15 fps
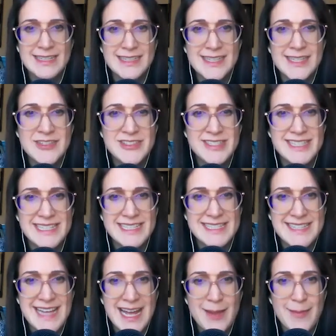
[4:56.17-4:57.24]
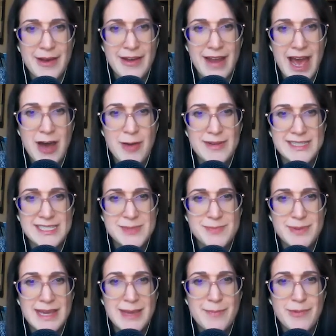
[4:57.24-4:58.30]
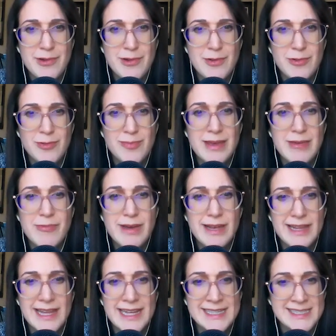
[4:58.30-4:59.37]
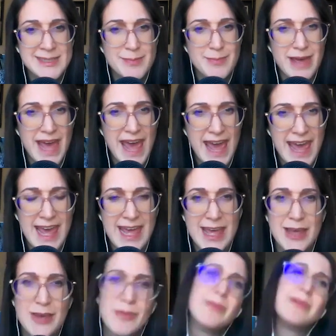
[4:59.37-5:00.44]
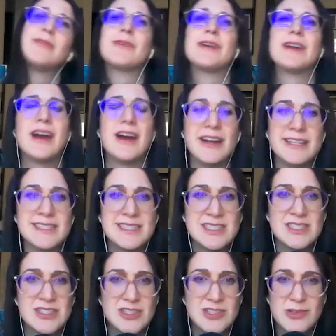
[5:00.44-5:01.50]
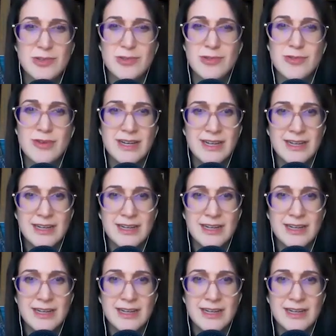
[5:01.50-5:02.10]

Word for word: an interesting stat about how much people would be willing to pay with regards to